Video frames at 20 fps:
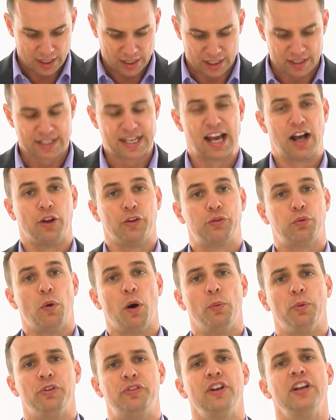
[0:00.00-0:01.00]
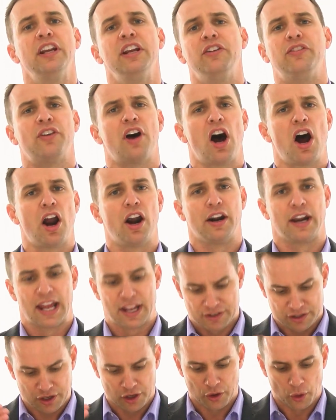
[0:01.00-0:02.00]
And it tells what was in his heart
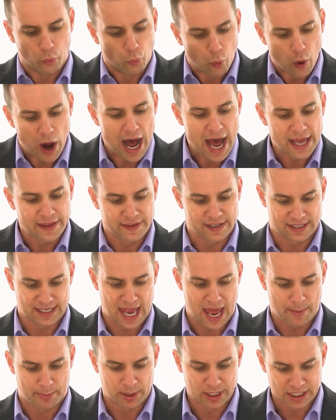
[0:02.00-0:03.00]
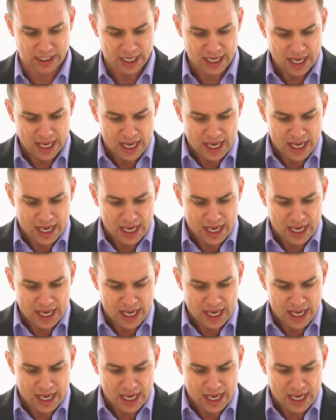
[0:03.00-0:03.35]
as to the why this happened.